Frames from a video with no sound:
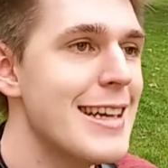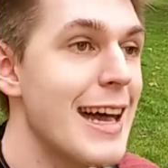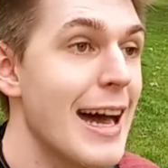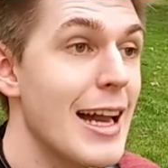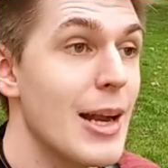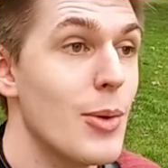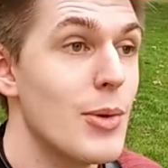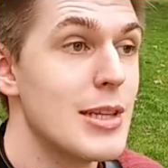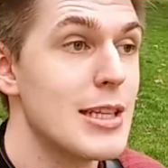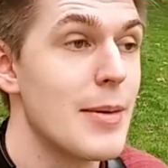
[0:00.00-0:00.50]

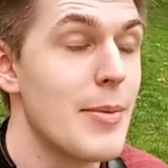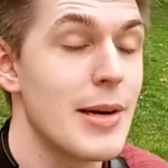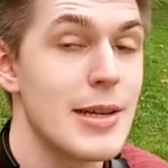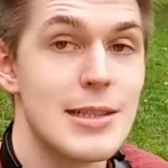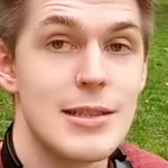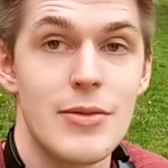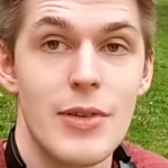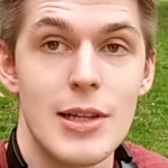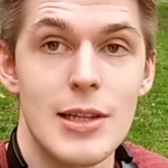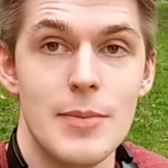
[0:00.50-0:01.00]
And I want to get back
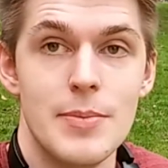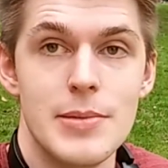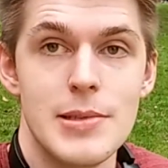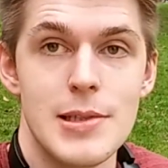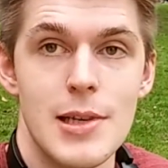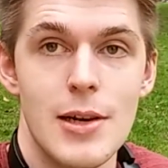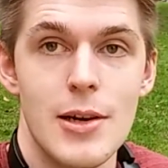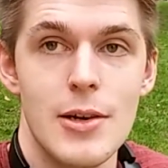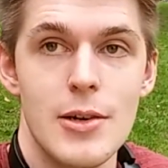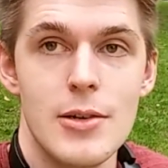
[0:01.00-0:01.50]
and develop,
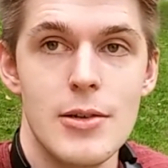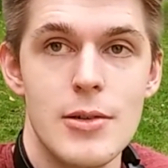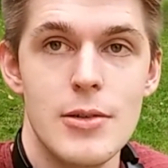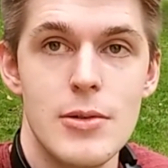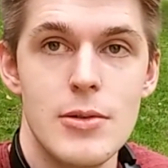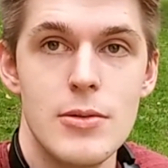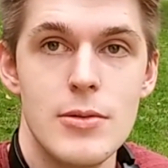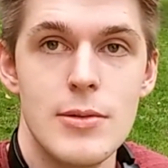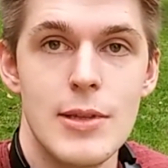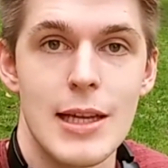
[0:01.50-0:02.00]

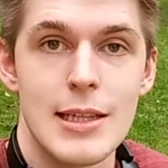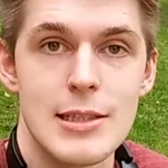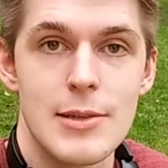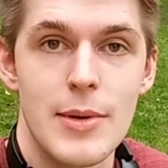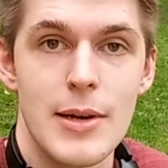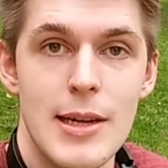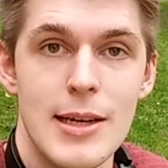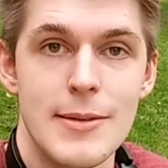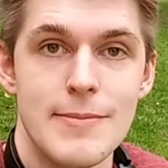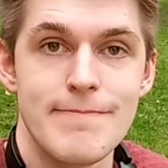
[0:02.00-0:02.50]
so that's
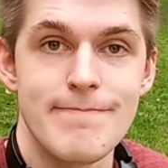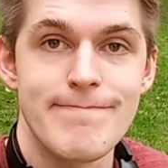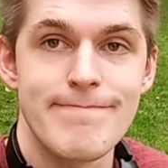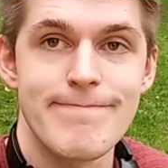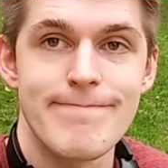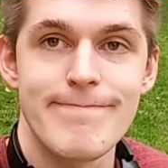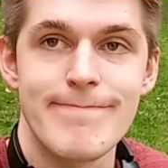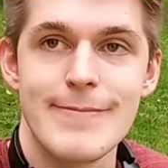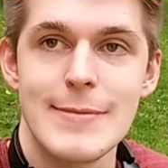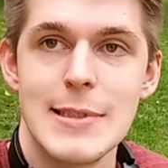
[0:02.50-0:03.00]
about it.
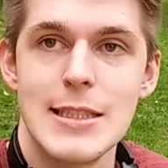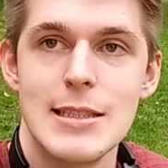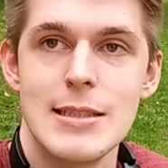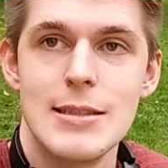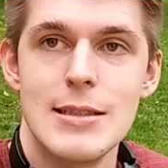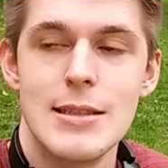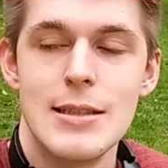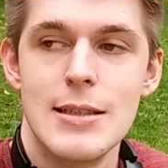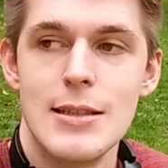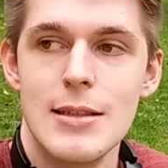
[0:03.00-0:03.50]

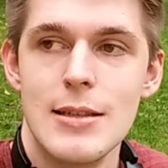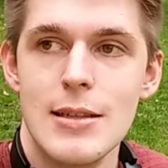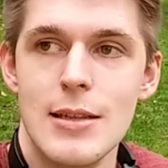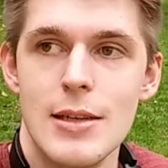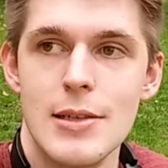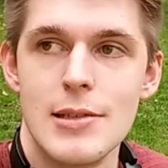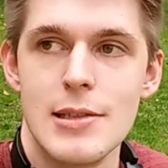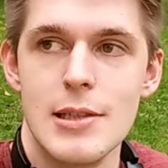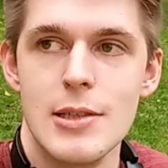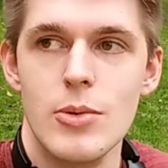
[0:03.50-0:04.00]

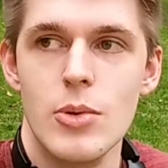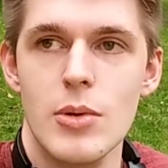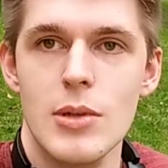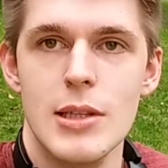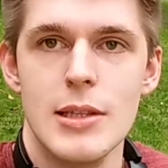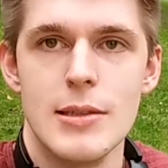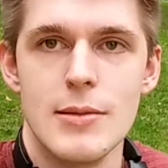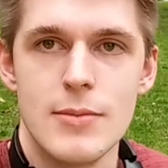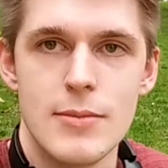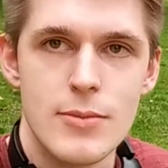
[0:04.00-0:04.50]
I'll see you all
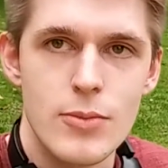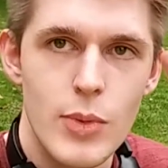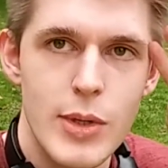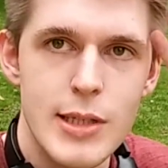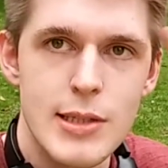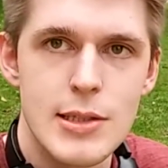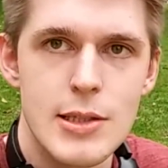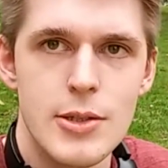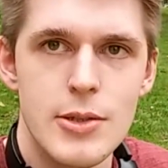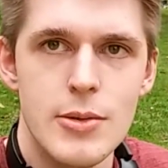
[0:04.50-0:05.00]
in
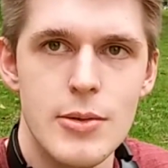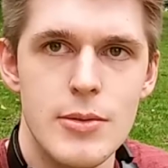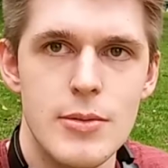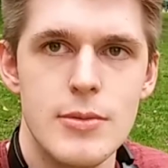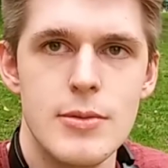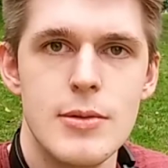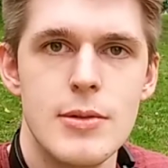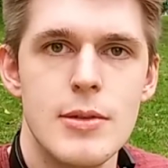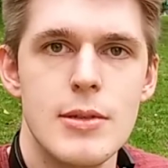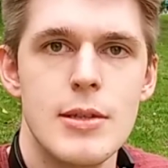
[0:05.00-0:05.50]
week 2.
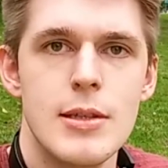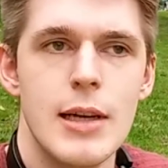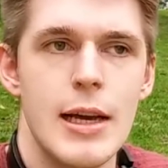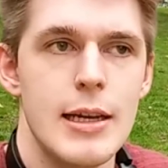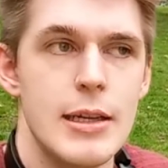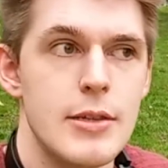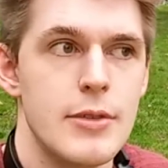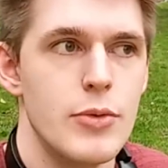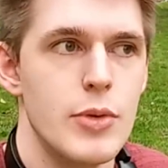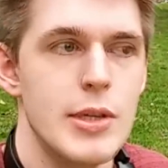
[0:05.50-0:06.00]

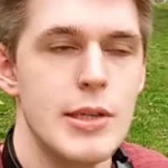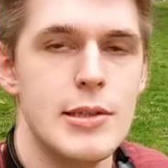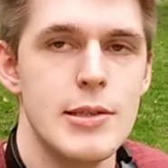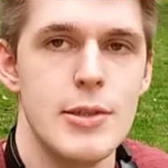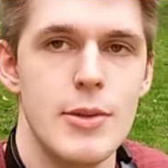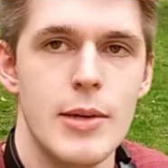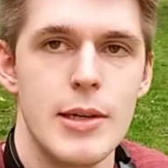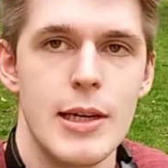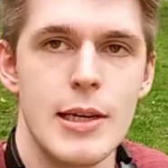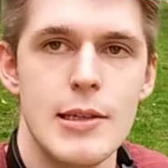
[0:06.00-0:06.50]
End of week
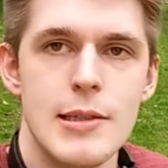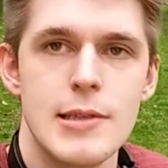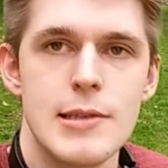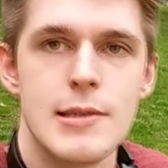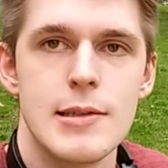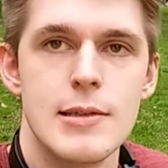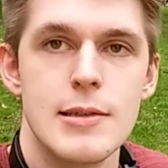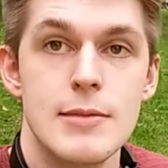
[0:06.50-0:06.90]
2, I guess.